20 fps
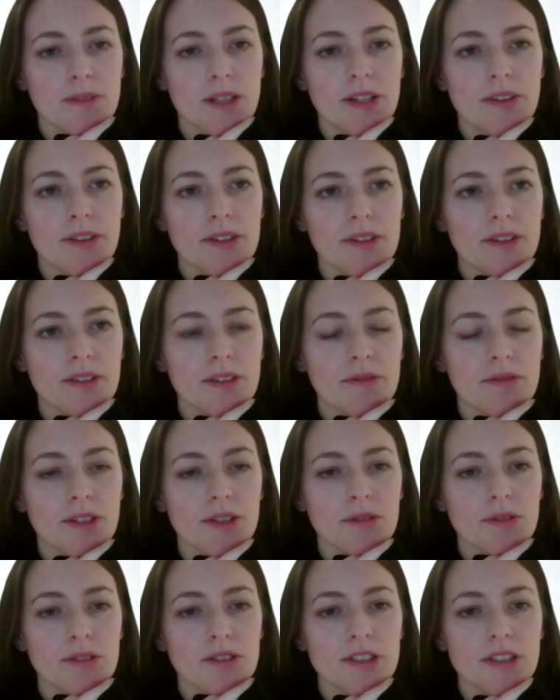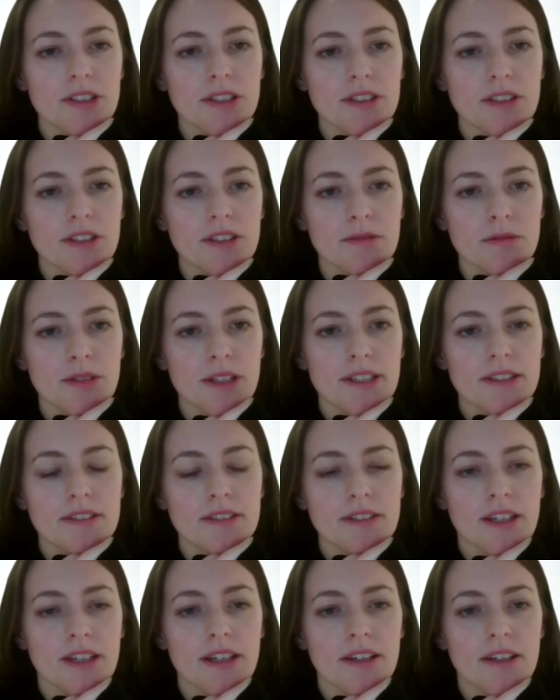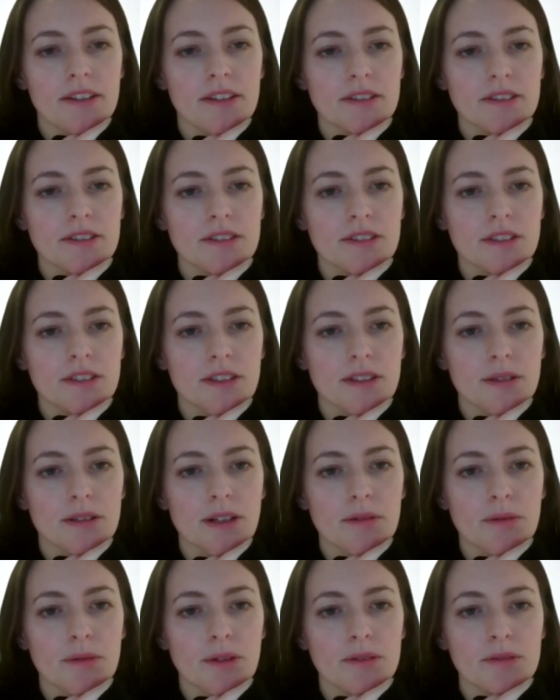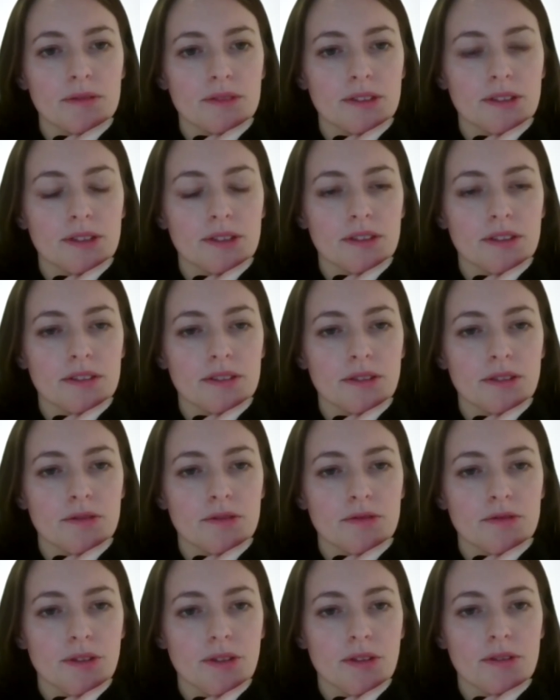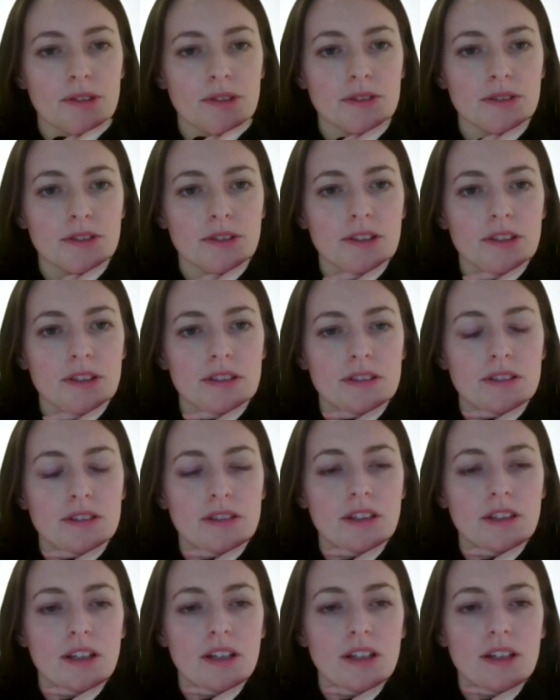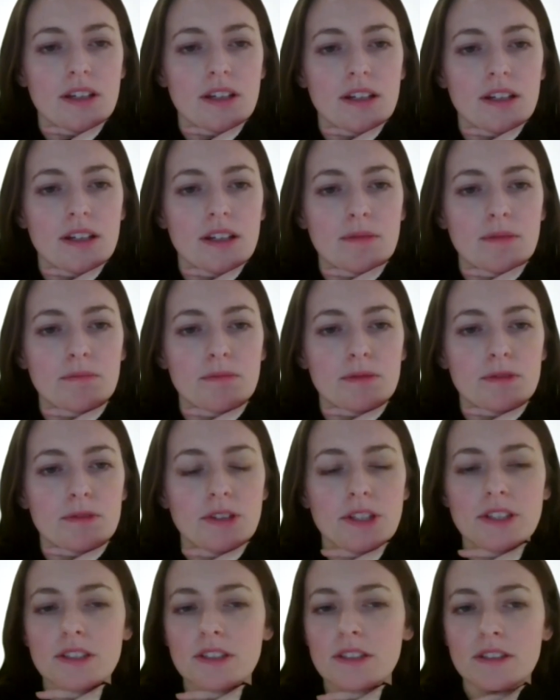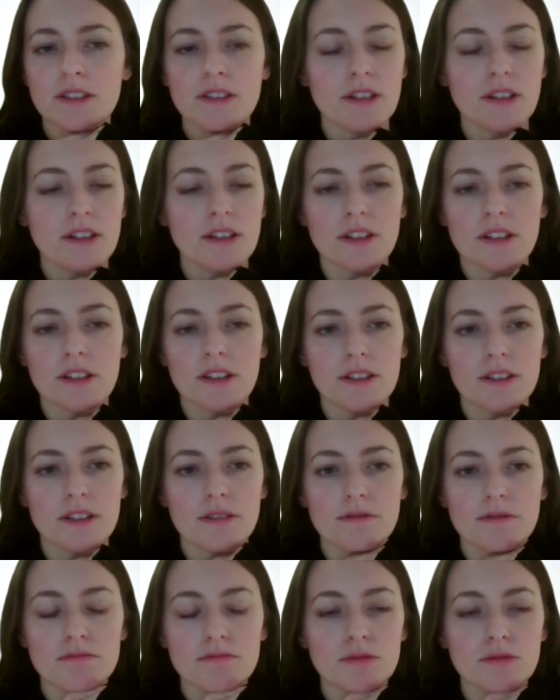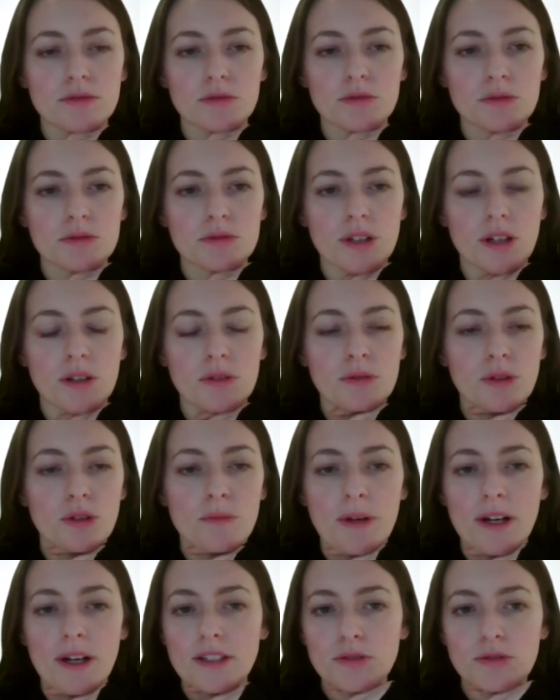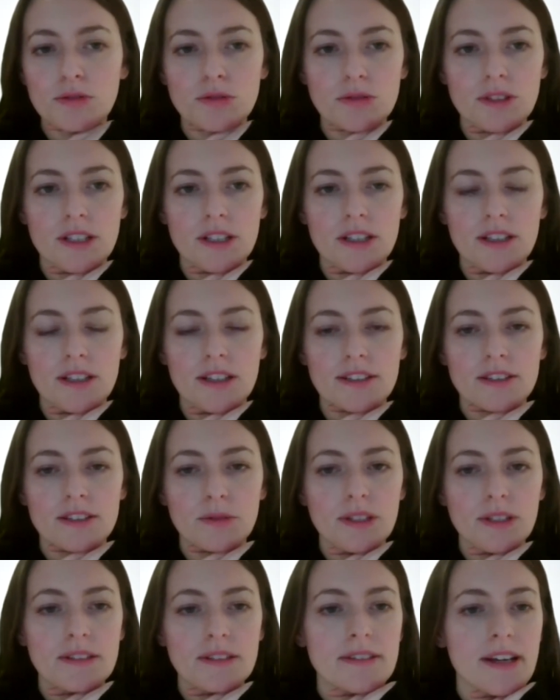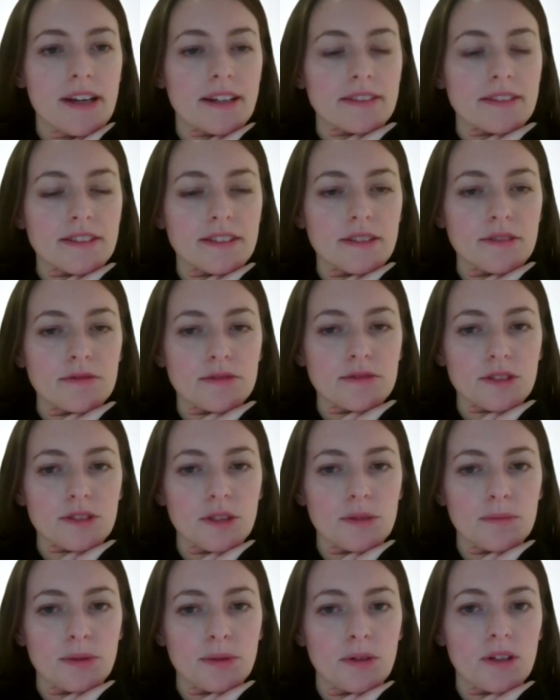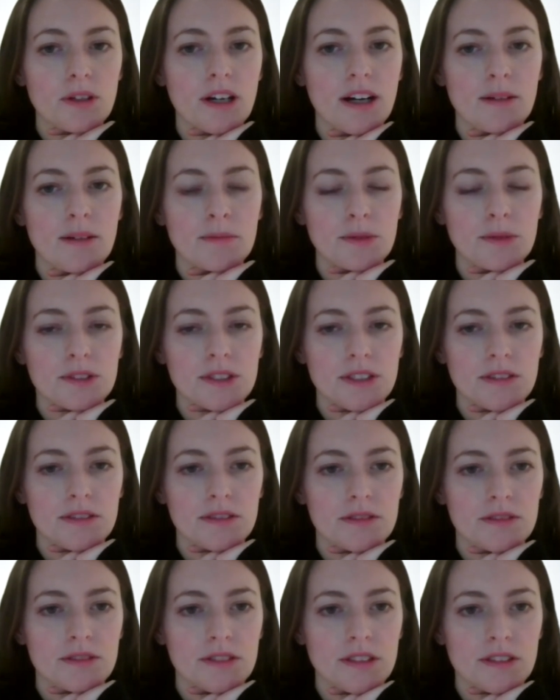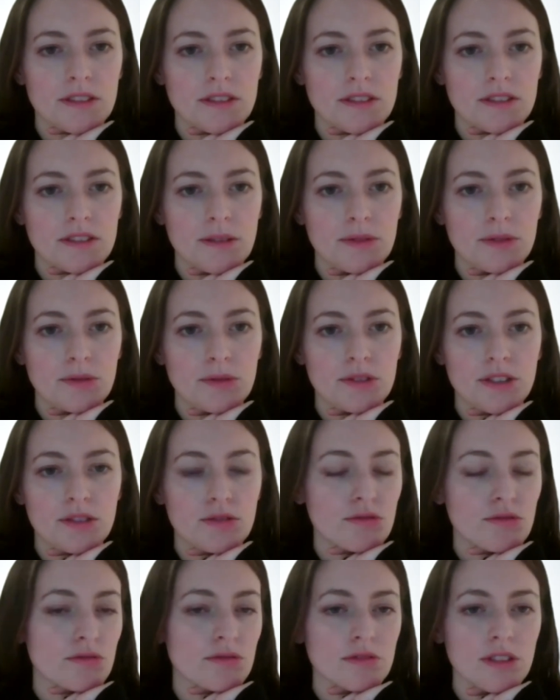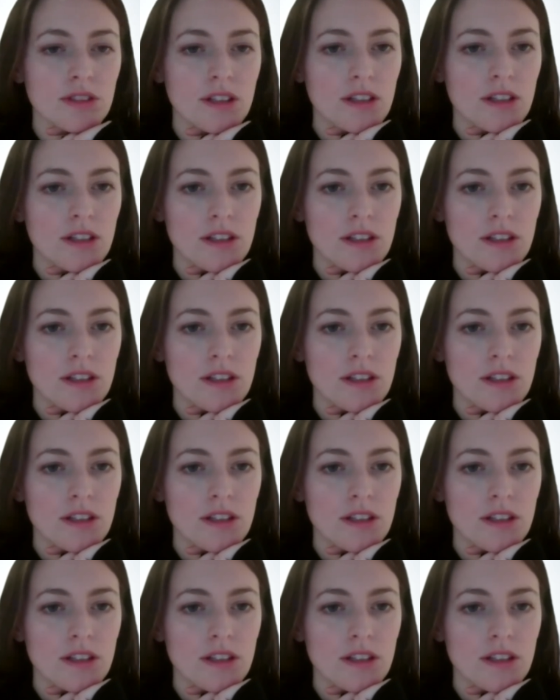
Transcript: I think if I don't see any raised hands, I won't go further into this. Fanny, une remarque sur la citoyenneté active comme programme au sein d'un système d'éducation.